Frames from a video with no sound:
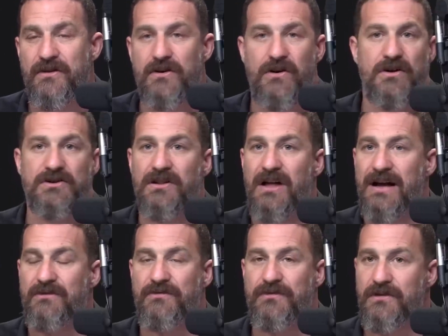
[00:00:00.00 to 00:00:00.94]
There aren't a
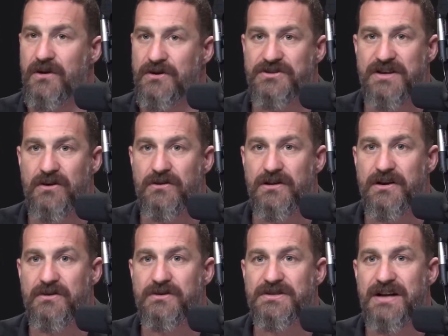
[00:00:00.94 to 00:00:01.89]
lot of large-scale
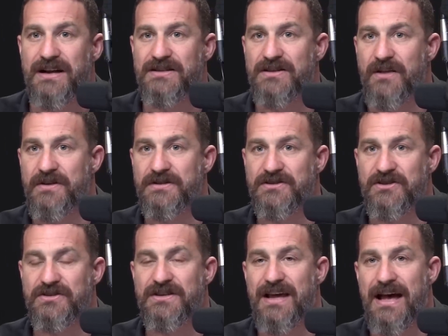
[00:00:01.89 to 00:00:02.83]
clinical studies on this
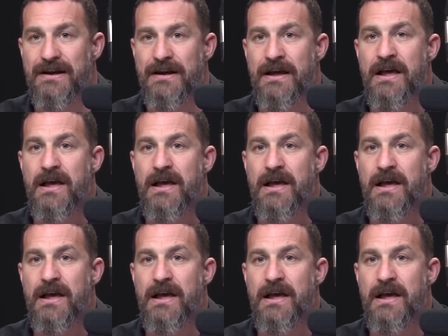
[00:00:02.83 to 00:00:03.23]
just yet,